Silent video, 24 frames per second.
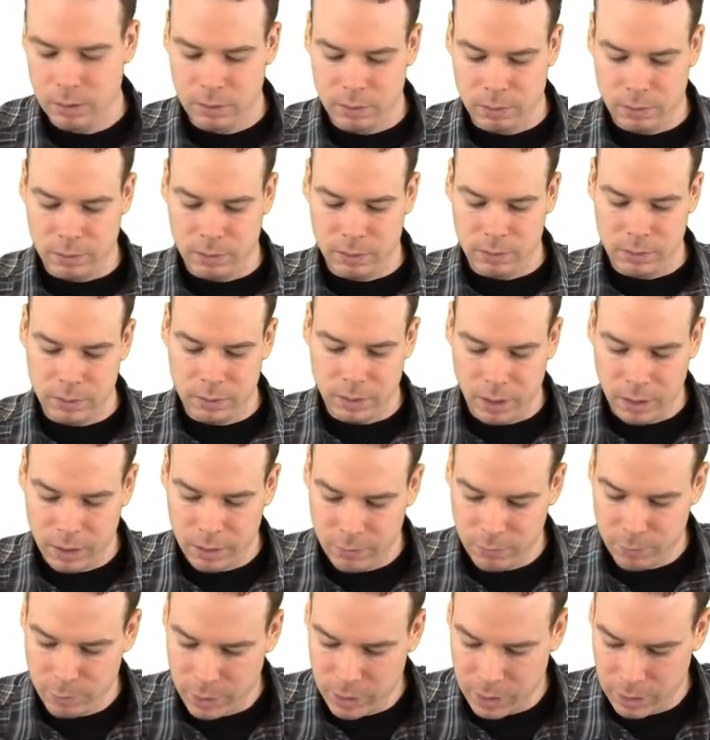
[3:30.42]
Well, sine
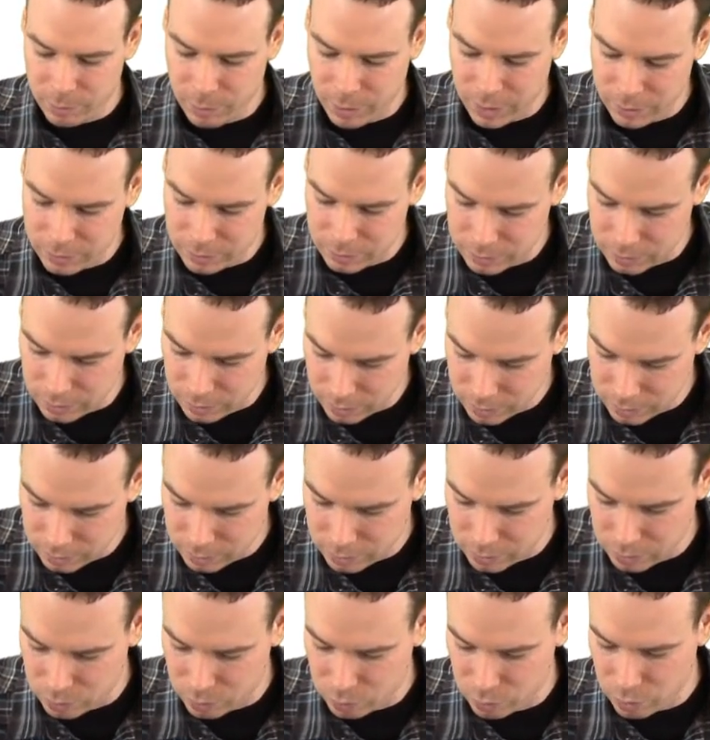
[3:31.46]
of pi by 6
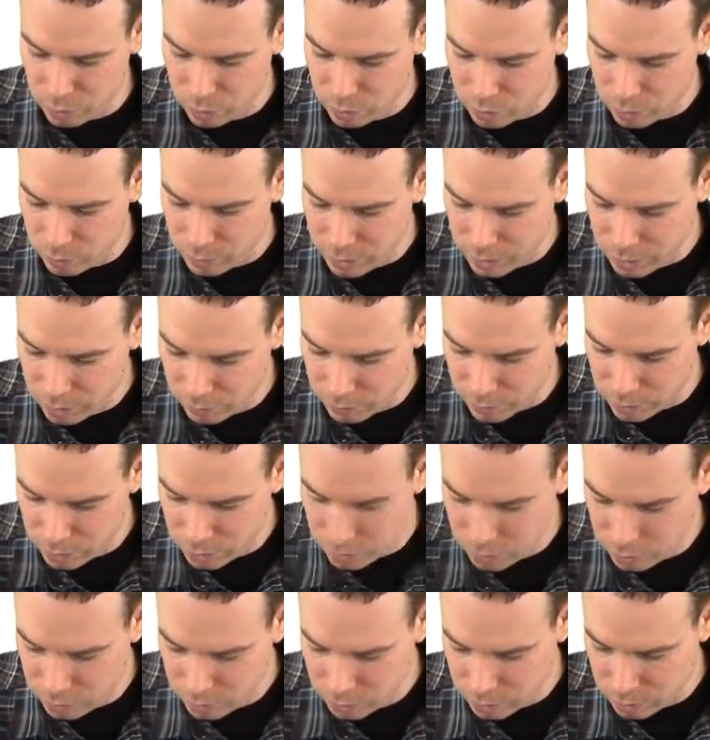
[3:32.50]
is root 3 over
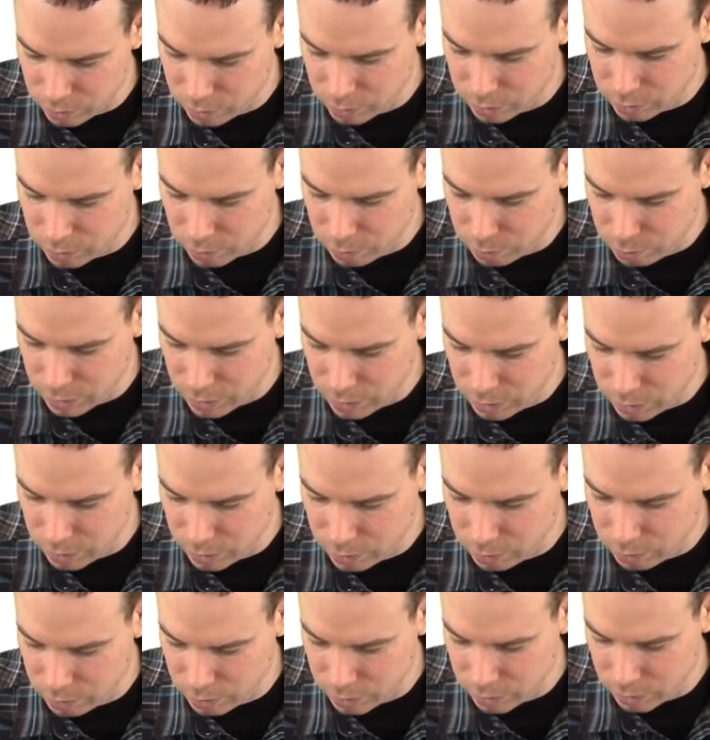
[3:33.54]
2, so this would be
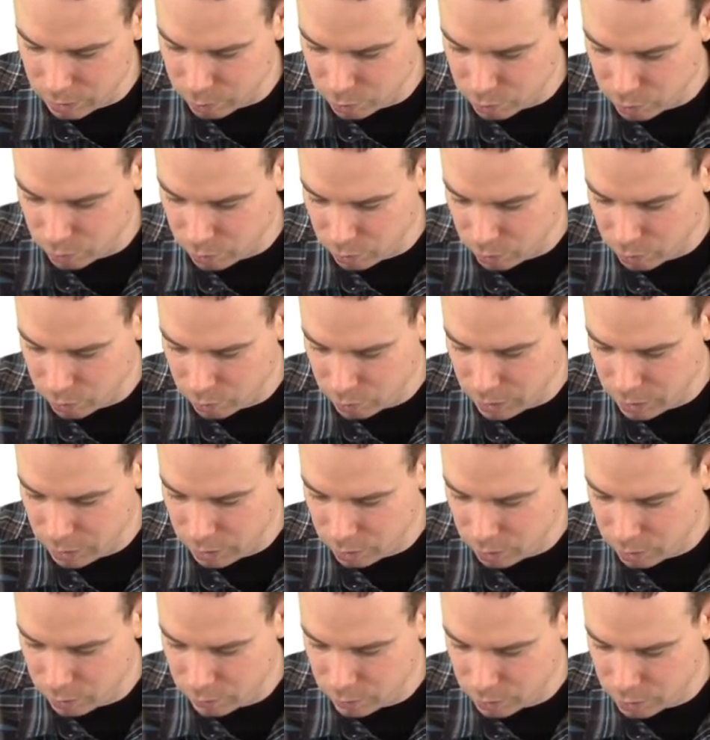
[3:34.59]
2 times root 3
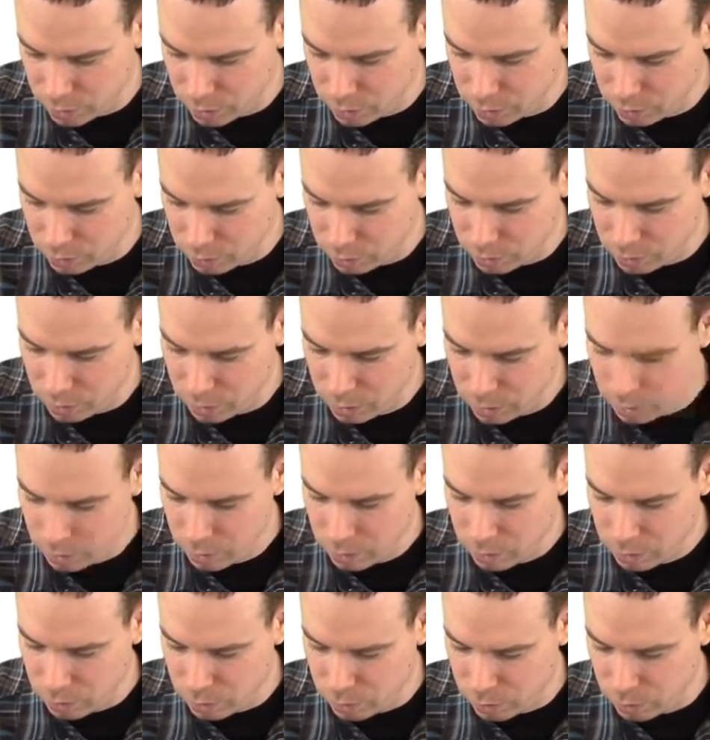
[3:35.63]
over 2,
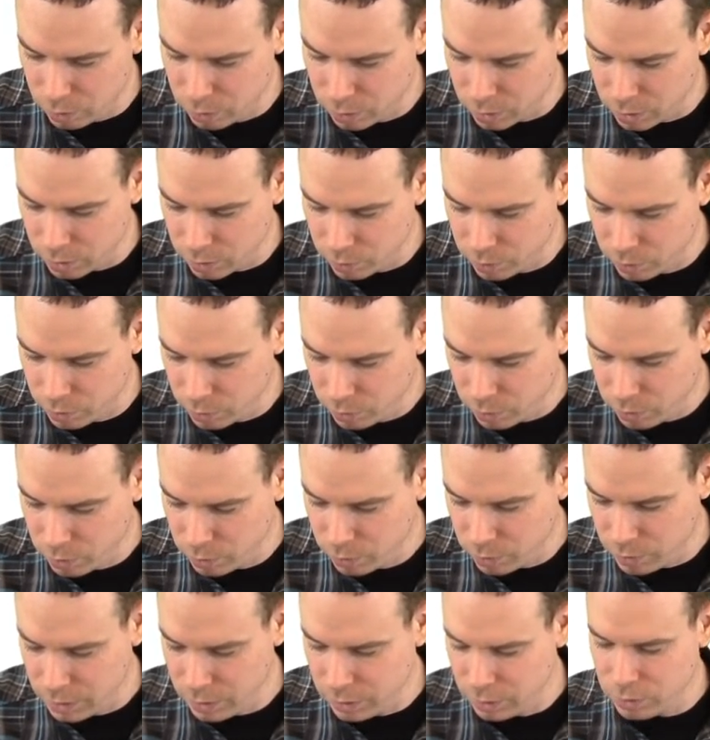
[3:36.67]
or root
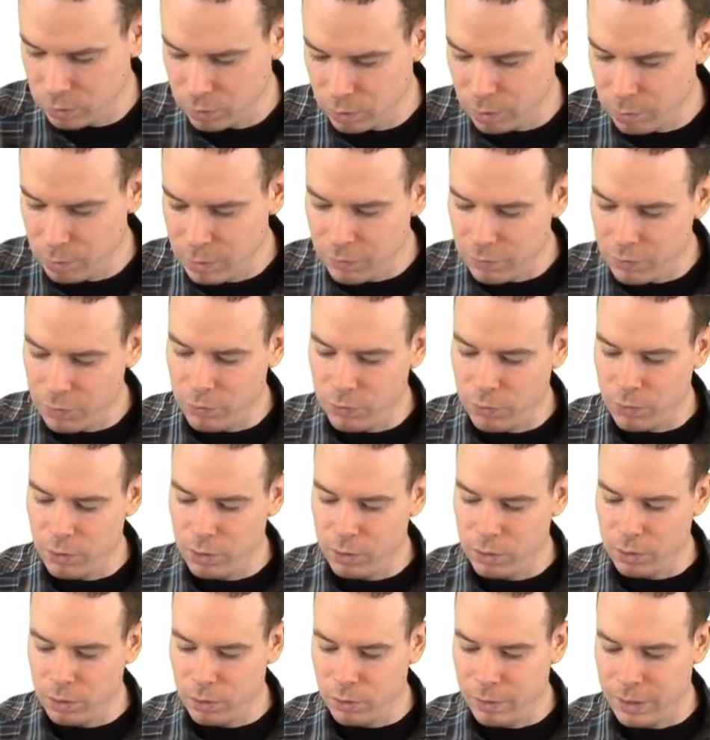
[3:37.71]
3. So I'm even
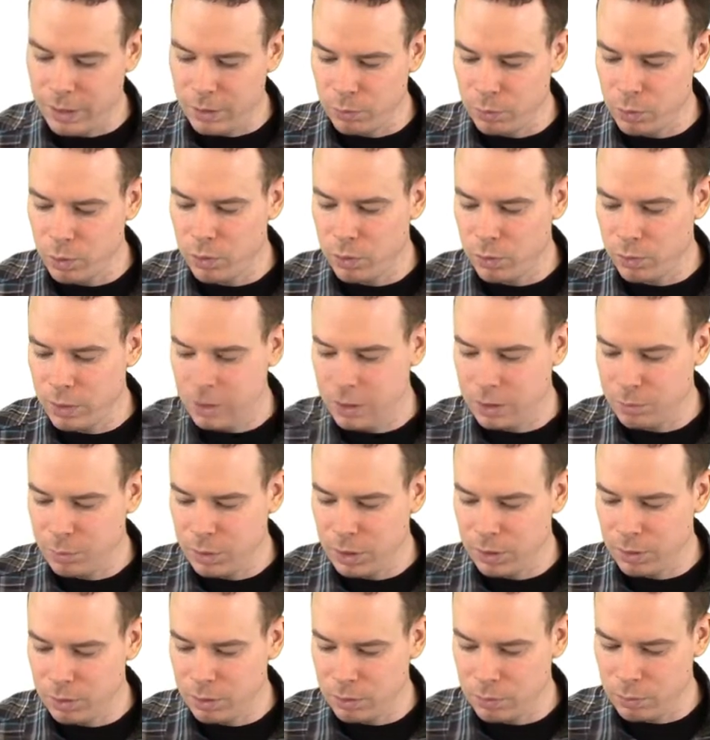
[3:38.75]
further away. Root 3 is
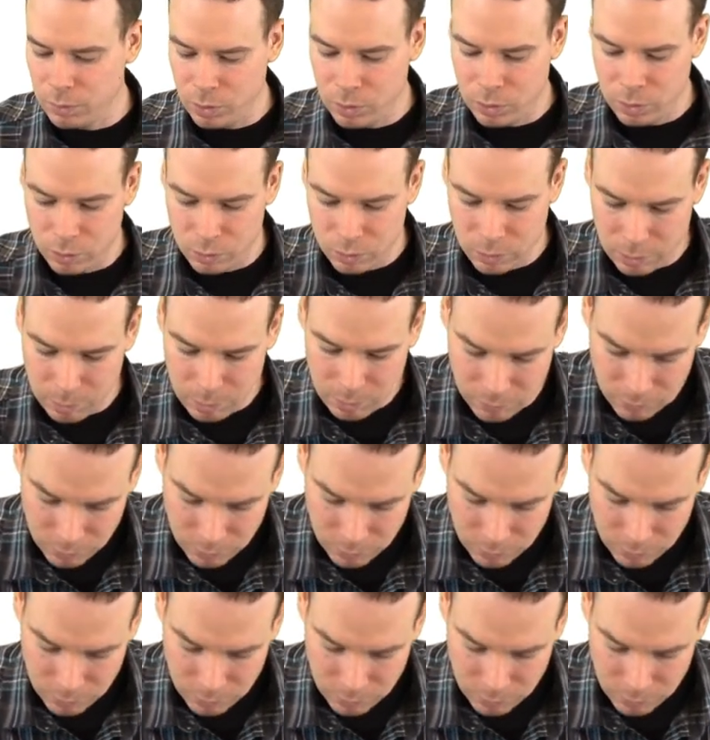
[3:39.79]
bigger than root 2, so I'm even